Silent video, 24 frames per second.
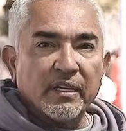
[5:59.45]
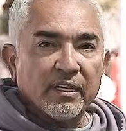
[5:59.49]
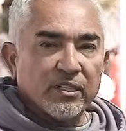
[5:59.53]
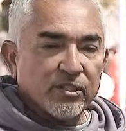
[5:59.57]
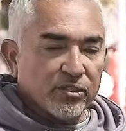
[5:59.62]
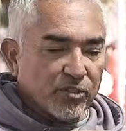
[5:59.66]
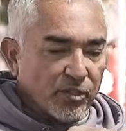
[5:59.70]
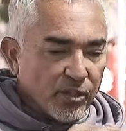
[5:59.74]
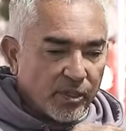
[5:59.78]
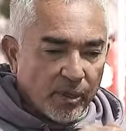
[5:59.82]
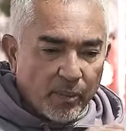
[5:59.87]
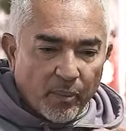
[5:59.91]

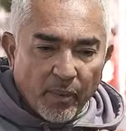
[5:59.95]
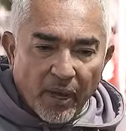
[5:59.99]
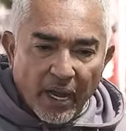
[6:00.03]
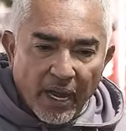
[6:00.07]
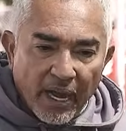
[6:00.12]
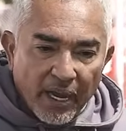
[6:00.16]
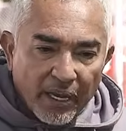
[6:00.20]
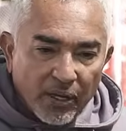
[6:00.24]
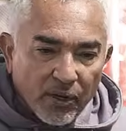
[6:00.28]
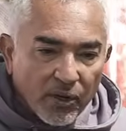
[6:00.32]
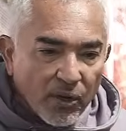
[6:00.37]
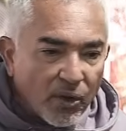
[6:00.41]
So the
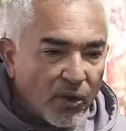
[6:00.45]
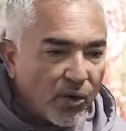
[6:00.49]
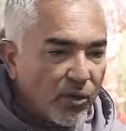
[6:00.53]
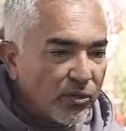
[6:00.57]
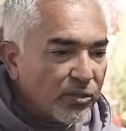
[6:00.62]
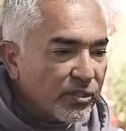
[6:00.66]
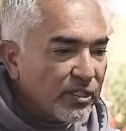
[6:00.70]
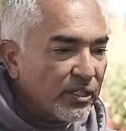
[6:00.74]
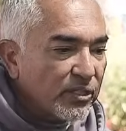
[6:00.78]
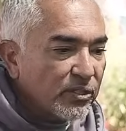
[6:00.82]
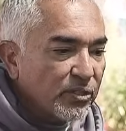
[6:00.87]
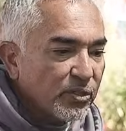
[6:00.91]
mind
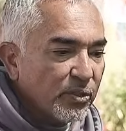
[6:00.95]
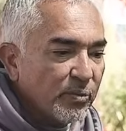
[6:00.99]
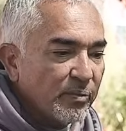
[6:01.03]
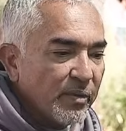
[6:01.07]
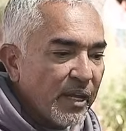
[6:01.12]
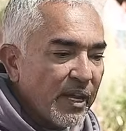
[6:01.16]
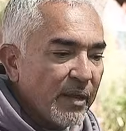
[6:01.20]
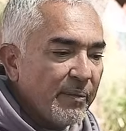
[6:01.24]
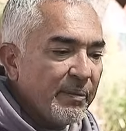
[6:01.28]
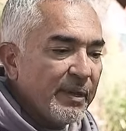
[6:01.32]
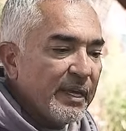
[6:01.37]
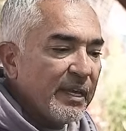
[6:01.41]
goes into
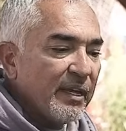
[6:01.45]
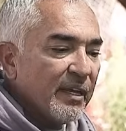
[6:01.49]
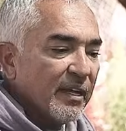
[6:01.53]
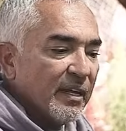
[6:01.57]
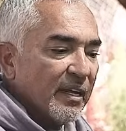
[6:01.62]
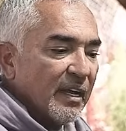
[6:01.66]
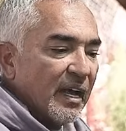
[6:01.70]
maybe